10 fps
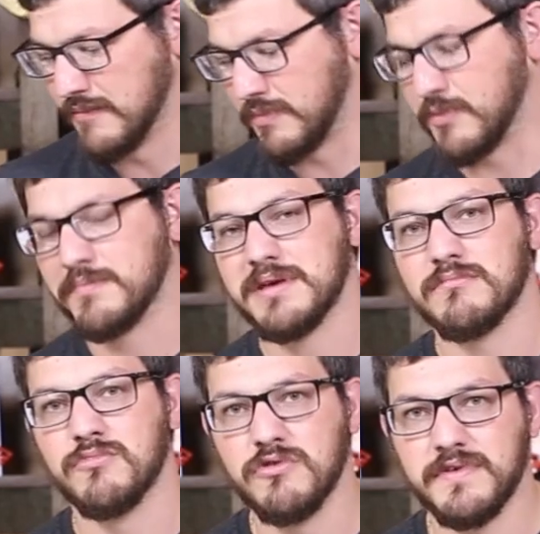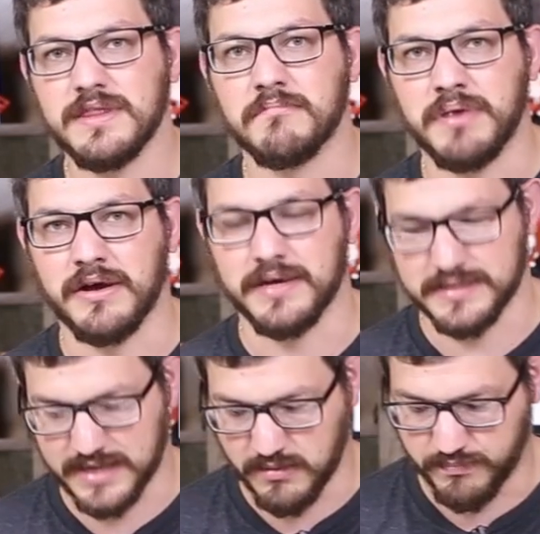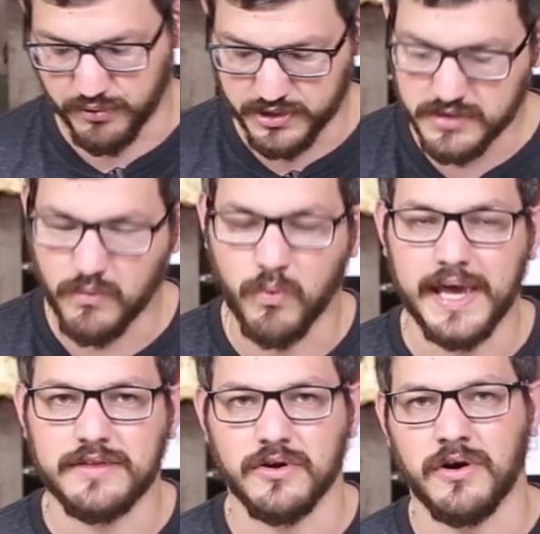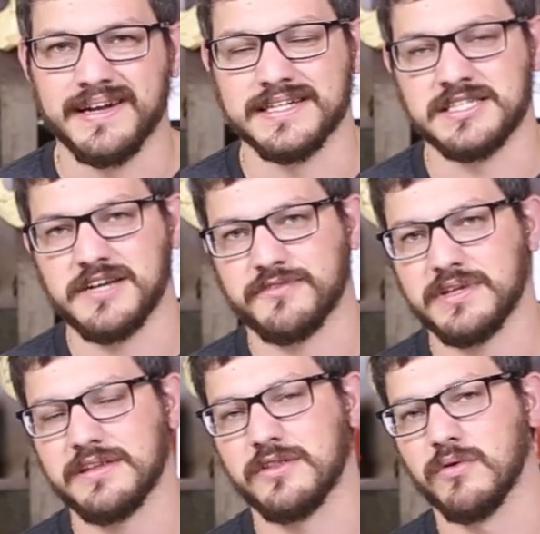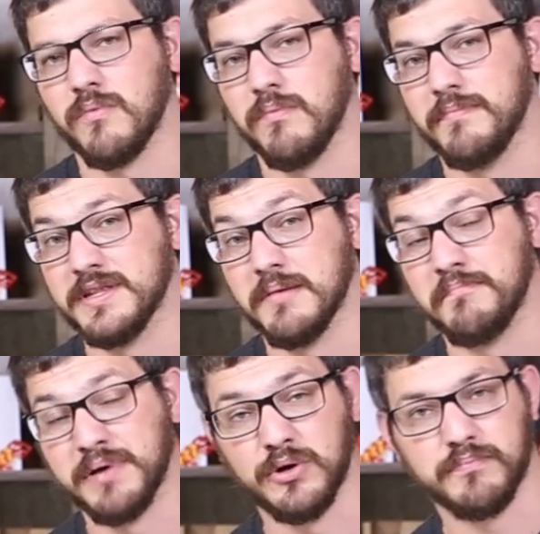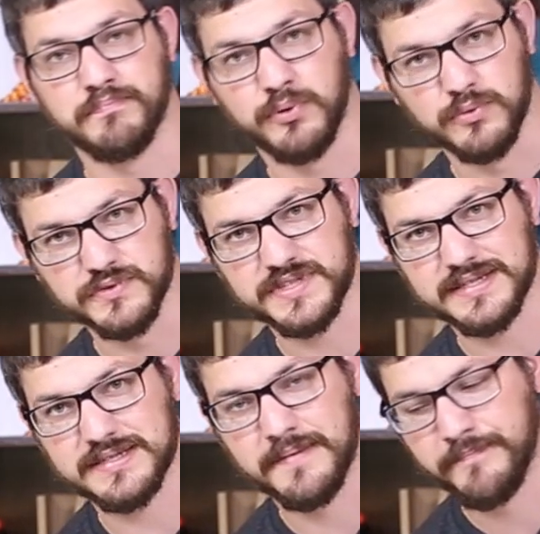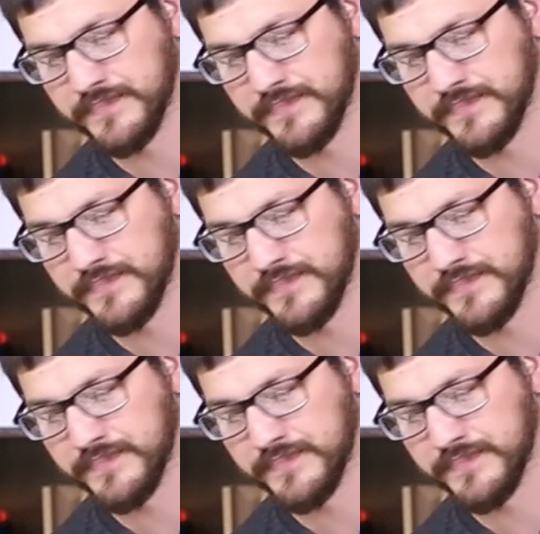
But with me moving the bearings and putting weight on it differently than the belt pulls it,